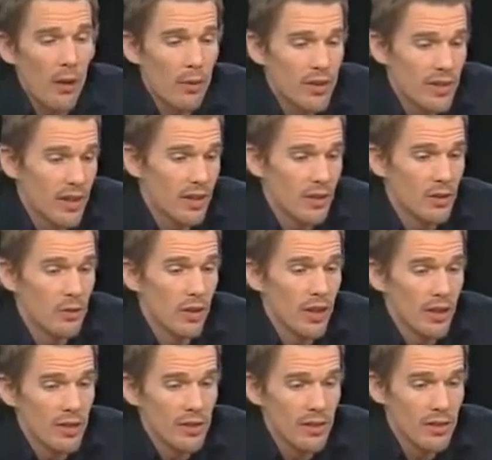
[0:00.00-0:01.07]
what I always think the
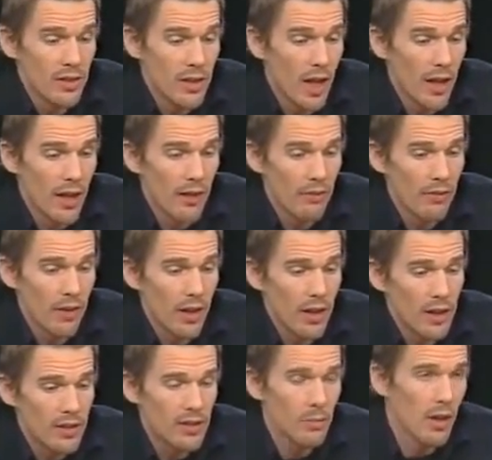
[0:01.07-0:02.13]
trick is to not have
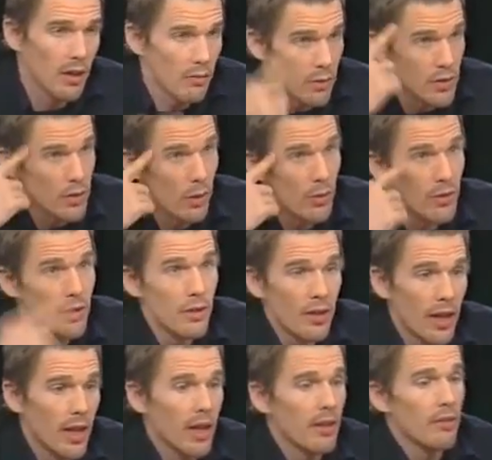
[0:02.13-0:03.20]
some kind of result in
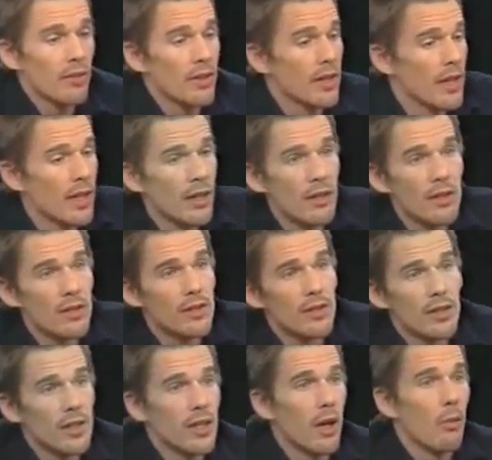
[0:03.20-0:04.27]
your head of at the end of the
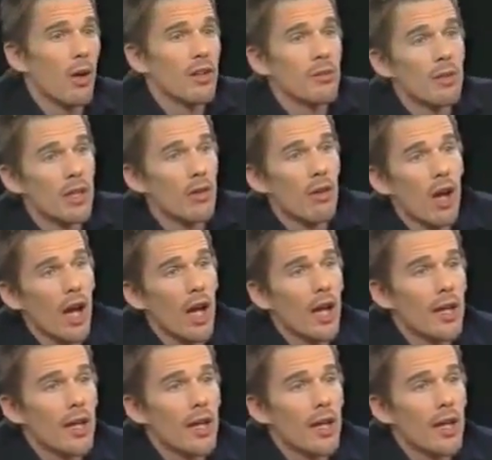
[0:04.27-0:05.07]
scene I want to be crying.